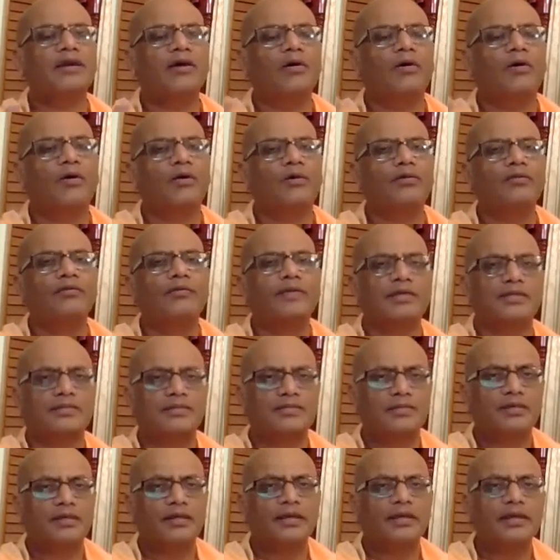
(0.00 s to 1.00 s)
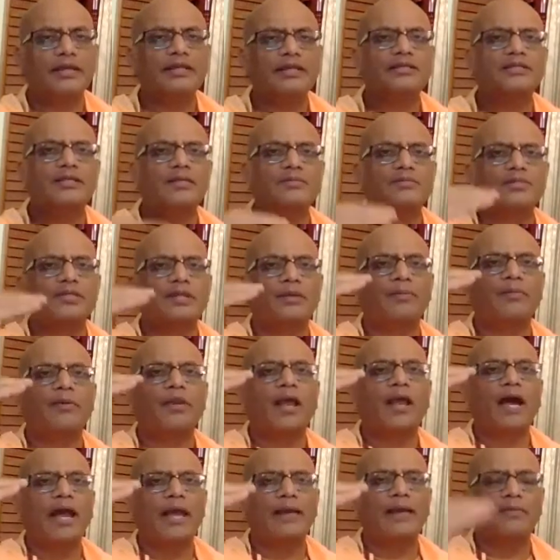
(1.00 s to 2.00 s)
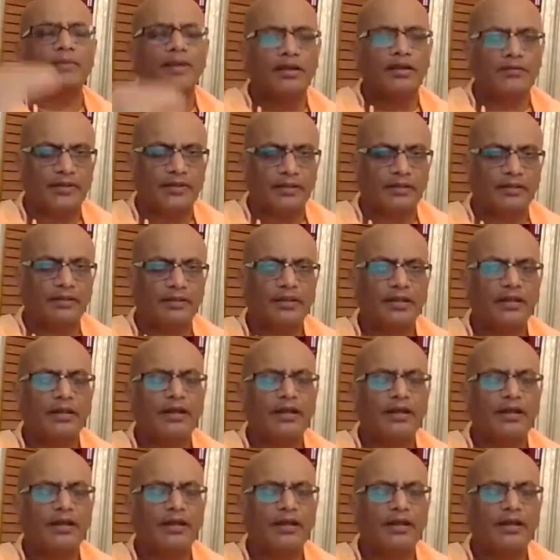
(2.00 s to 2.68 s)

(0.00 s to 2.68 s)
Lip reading: always in some sublime level,